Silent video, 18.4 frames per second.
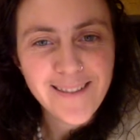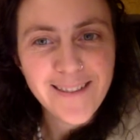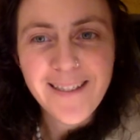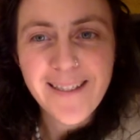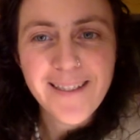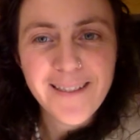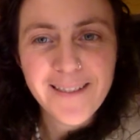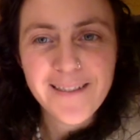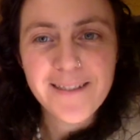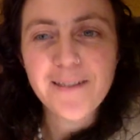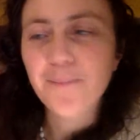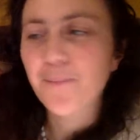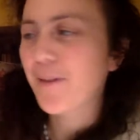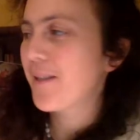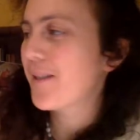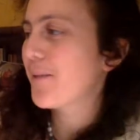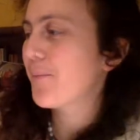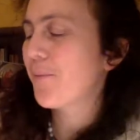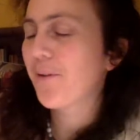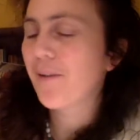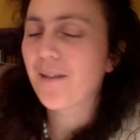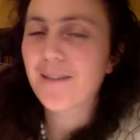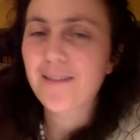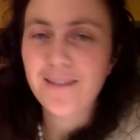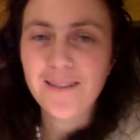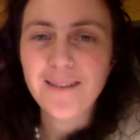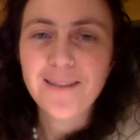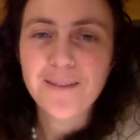needing something to bring
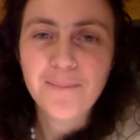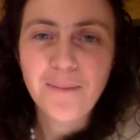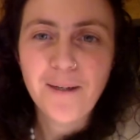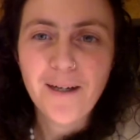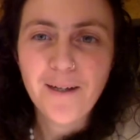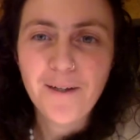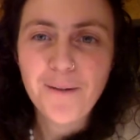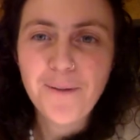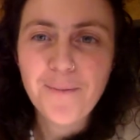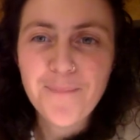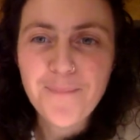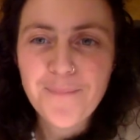us a smile.